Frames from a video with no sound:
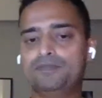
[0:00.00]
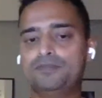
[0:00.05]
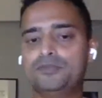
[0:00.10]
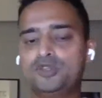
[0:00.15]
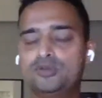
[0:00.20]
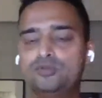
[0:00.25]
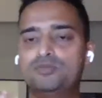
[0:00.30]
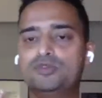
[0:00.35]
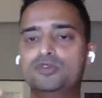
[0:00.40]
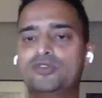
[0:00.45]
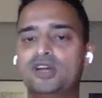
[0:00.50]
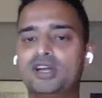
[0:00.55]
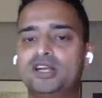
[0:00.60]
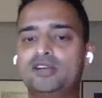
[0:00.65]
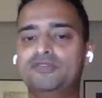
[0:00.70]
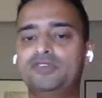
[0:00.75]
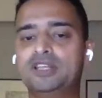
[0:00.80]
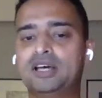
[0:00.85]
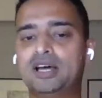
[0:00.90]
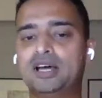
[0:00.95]
You move
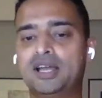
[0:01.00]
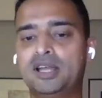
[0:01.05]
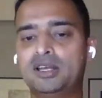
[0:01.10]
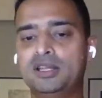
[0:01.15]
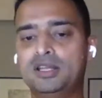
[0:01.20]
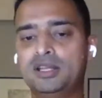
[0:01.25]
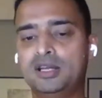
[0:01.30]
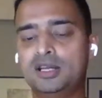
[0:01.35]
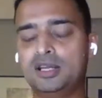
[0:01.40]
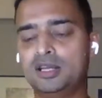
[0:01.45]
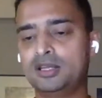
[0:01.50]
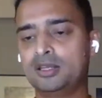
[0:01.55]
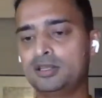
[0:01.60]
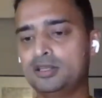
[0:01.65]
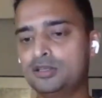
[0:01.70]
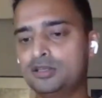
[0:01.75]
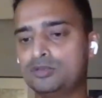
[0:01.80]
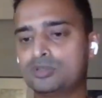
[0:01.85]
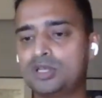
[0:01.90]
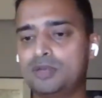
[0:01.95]
ahead with the idea,
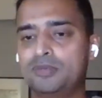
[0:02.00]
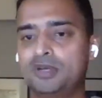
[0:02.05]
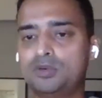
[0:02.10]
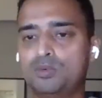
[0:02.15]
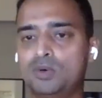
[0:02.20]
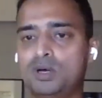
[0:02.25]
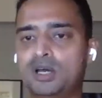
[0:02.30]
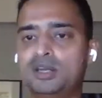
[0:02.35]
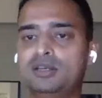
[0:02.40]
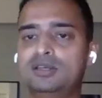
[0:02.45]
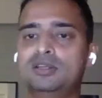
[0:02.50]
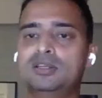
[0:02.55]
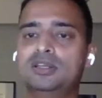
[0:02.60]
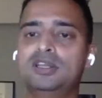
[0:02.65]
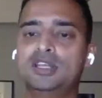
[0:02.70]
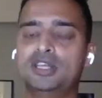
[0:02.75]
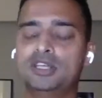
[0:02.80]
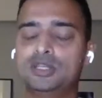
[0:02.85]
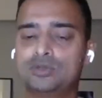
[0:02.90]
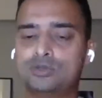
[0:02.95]
you submit one,
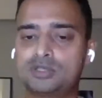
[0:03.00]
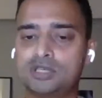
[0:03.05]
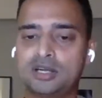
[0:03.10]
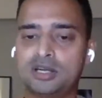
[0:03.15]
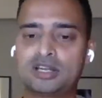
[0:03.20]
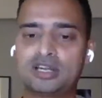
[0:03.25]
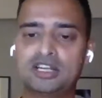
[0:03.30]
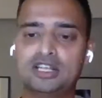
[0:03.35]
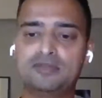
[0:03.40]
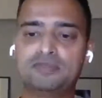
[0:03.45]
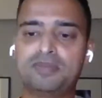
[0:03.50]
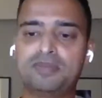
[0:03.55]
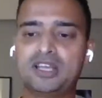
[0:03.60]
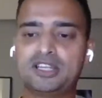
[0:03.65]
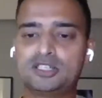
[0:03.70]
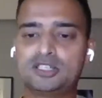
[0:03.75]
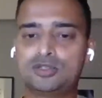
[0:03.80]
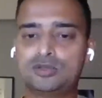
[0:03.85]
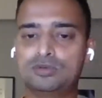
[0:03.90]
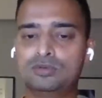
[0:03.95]
you start getting
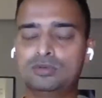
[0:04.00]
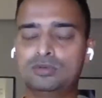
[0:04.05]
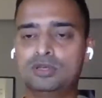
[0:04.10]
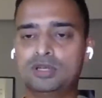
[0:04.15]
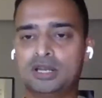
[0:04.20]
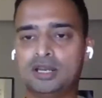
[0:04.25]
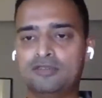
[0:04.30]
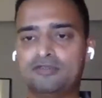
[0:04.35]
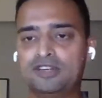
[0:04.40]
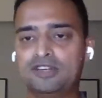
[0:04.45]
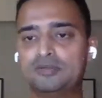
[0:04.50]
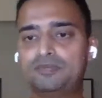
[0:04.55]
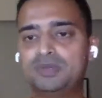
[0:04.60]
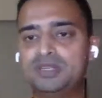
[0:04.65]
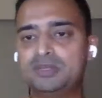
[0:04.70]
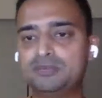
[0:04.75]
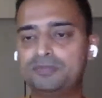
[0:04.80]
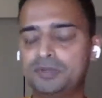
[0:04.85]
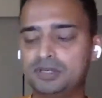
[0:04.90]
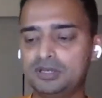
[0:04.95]
passed to relevant
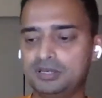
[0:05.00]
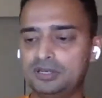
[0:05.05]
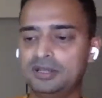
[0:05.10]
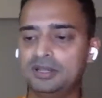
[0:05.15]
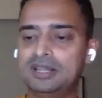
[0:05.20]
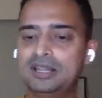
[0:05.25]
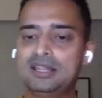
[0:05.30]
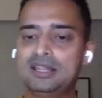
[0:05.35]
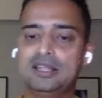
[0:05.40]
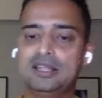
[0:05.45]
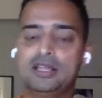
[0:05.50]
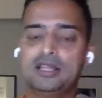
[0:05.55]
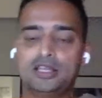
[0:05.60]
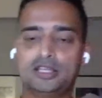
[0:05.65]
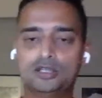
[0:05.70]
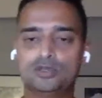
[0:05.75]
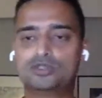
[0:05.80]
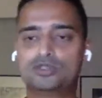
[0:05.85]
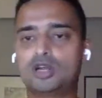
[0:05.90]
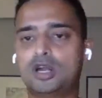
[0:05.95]
people,
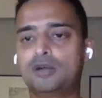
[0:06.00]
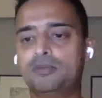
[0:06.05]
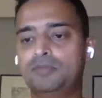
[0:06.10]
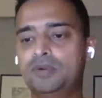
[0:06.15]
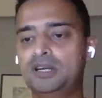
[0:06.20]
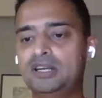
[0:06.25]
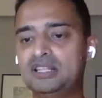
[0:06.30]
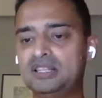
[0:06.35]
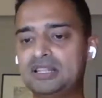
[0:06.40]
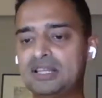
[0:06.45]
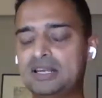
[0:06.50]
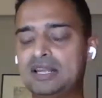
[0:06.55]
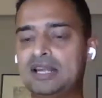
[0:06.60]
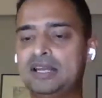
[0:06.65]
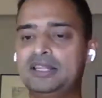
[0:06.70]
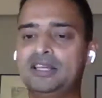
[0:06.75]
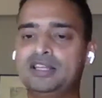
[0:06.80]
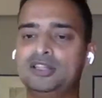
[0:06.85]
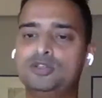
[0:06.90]
you start building that idea.